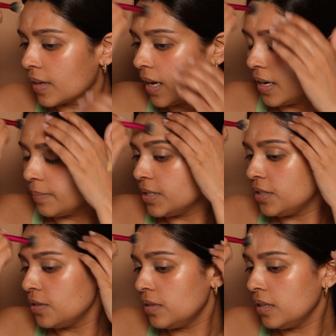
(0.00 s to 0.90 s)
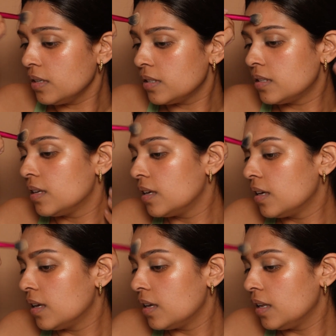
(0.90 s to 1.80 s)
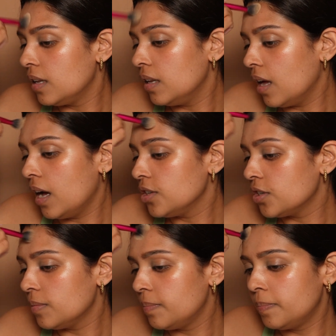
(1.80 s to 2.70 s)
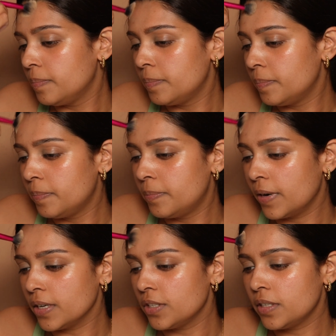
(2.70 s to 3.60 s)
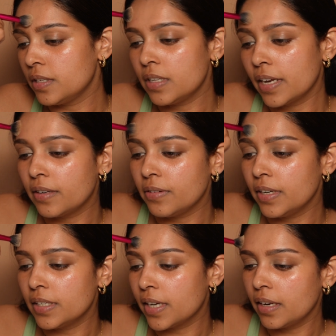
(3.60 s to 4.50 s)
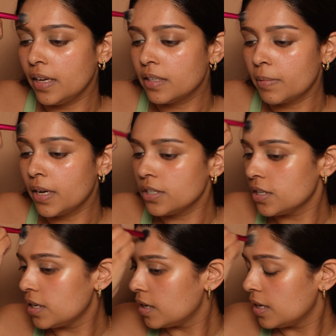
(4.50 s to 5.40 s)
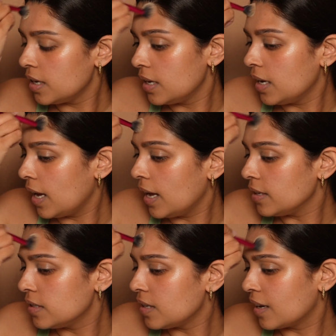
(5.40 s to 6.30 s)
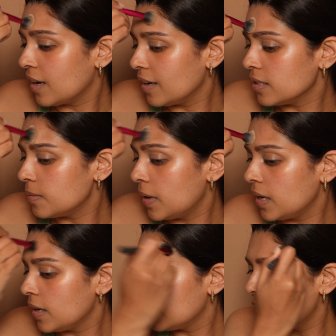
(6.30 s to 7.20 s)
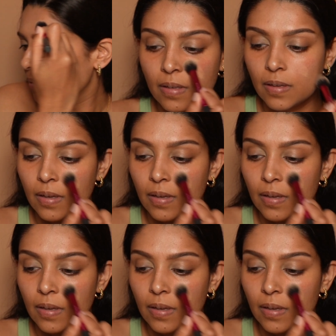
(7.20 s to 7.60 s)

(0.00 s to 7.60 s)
And I'm just using this larger brush. This is like the Real Techniques brush, and just like kind of spreading it out.